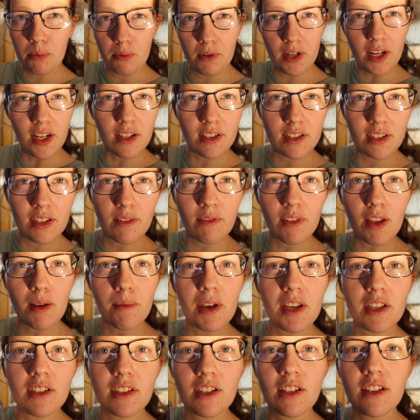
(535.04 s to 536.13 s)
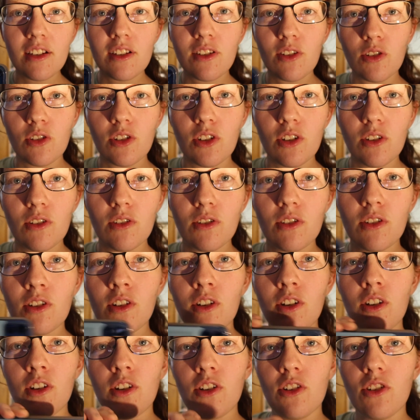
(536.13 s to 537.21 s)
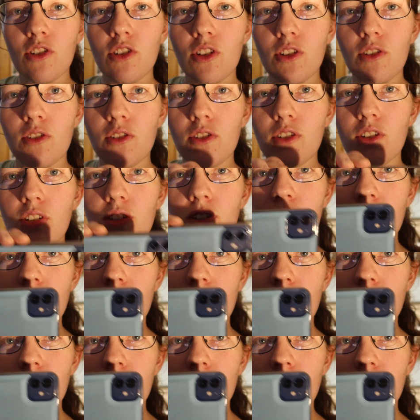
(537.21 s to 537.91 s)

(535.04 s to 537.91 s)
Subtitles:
bricks, if that makes sense. So dunt, and